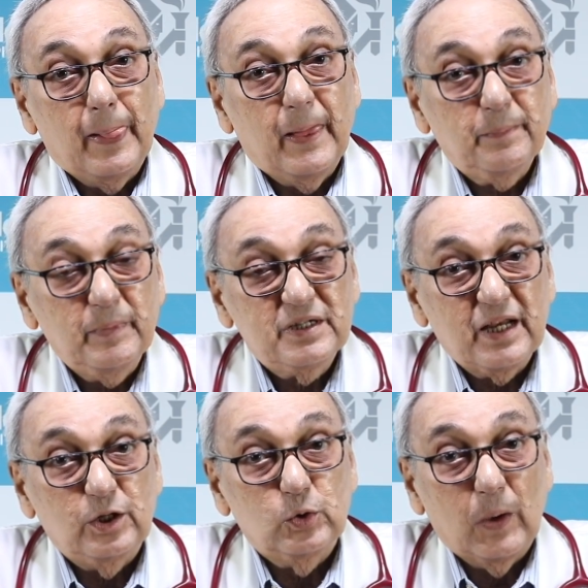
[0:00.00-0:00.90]
Let me
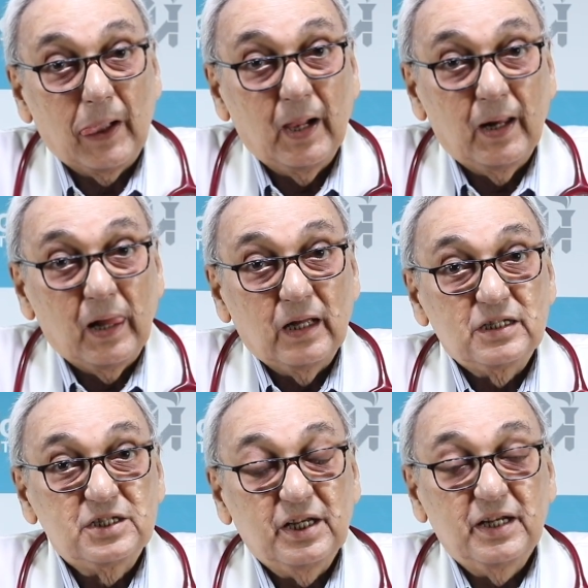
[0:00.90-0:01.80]
tell you,
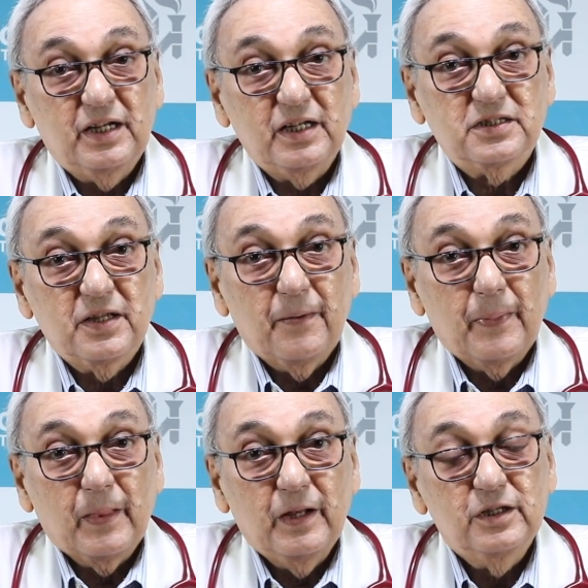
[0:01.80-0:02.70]
genetics
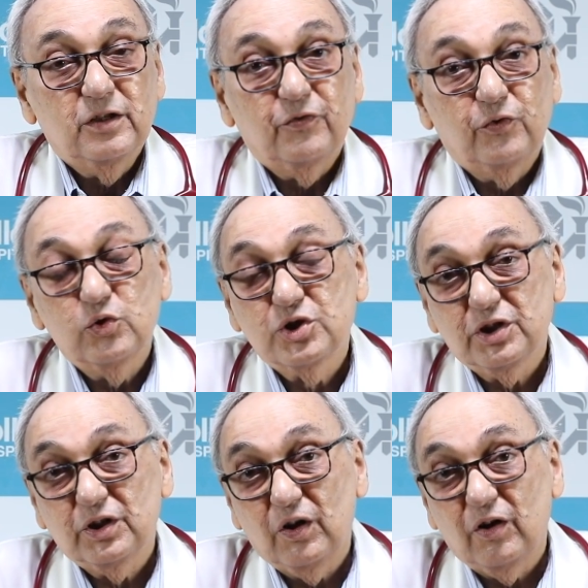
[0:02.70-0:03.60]
is the
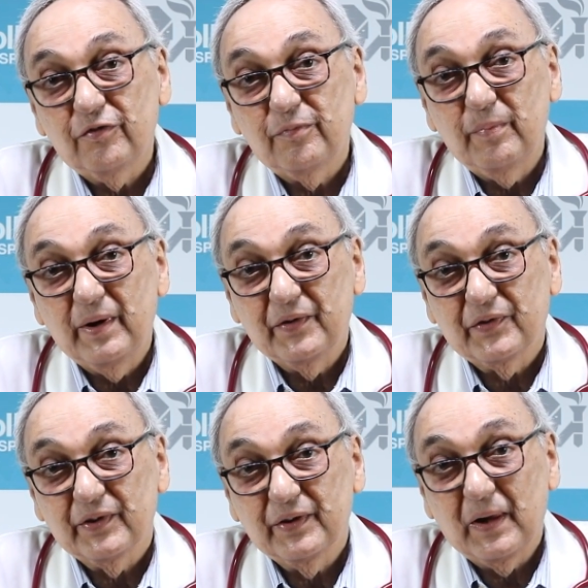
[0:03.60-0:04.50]
future of
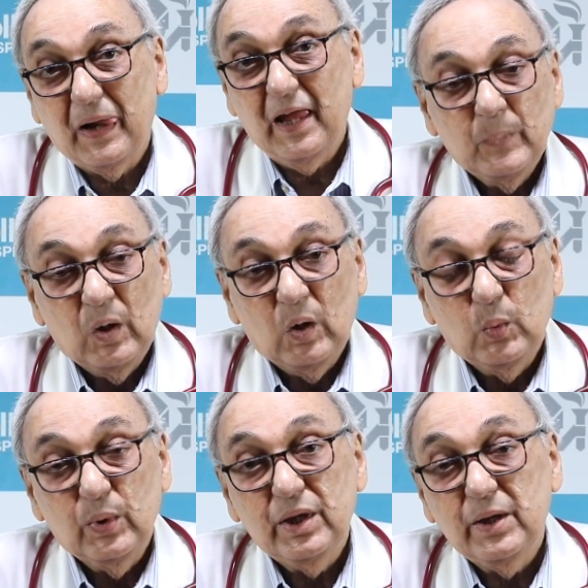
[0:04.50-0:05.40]
medicine.
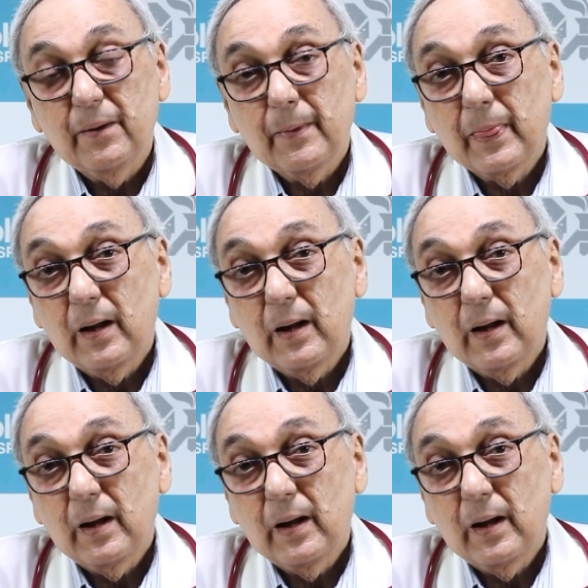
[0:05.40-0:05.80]
We